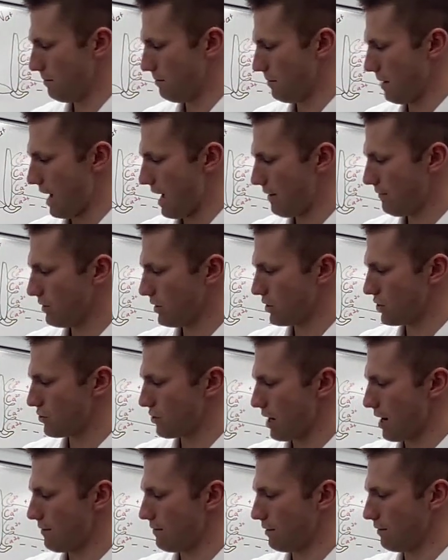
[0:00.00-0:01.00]
having a
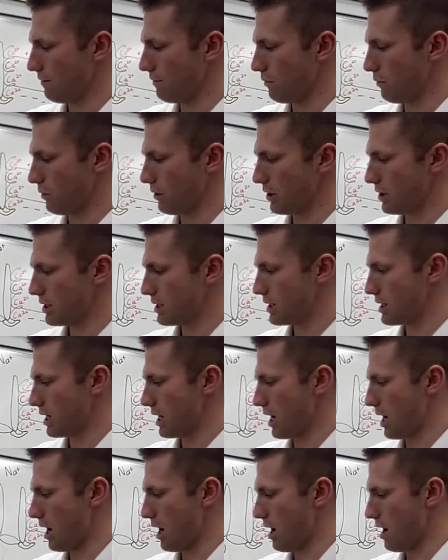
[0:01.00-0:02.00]
driving force
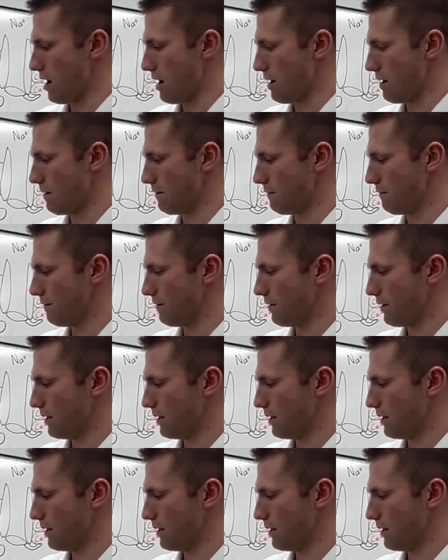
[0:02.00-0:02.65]
of,